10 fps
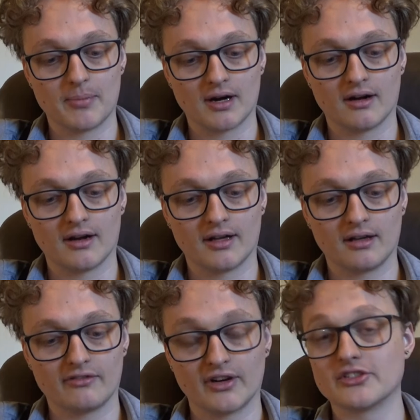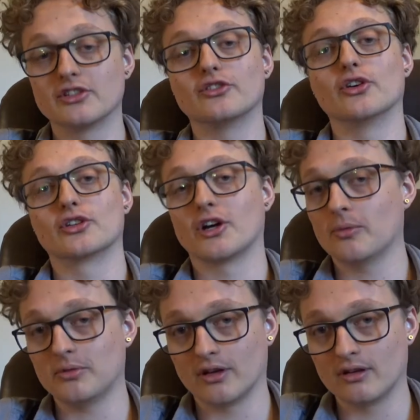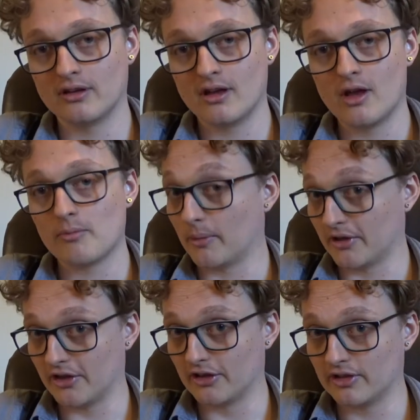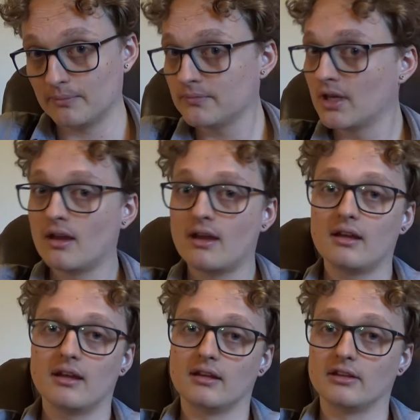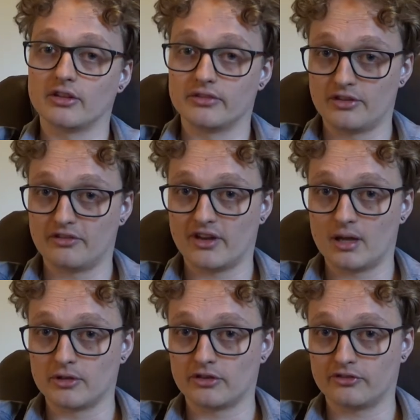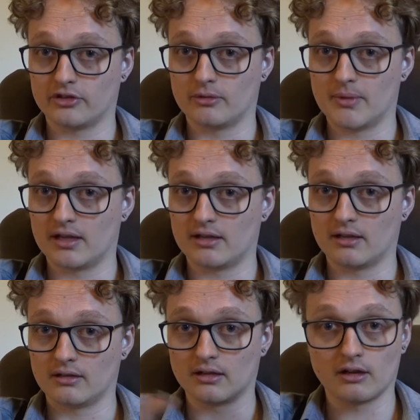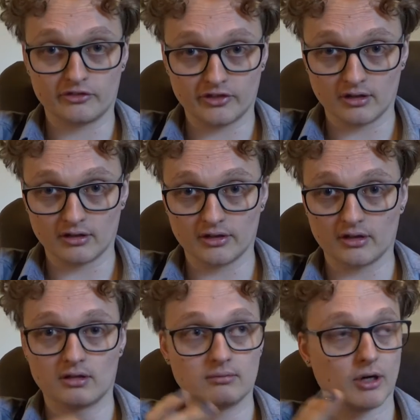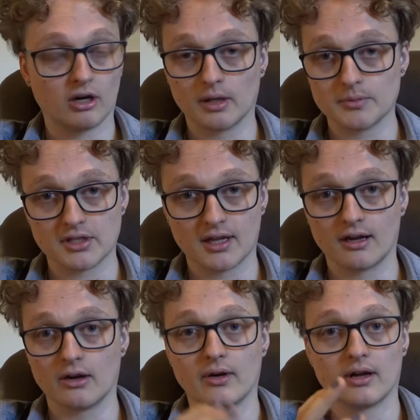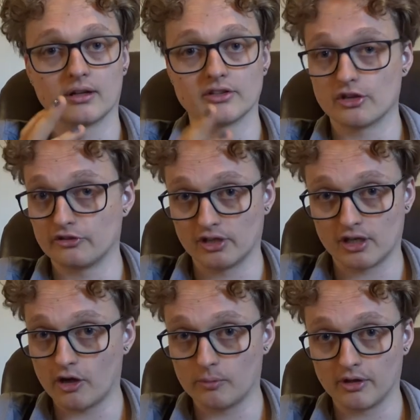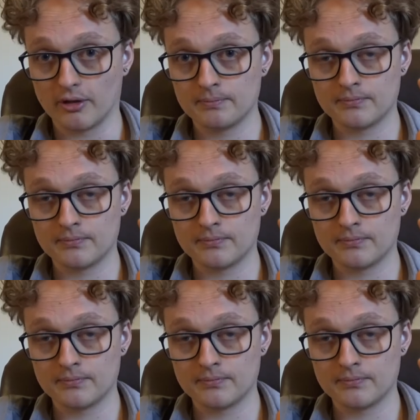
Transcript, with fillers: by Francis Ford Coppola, probably heard of him. He's obviously famous for making The Godfather, Apocalypse Now and Sofia Coppola.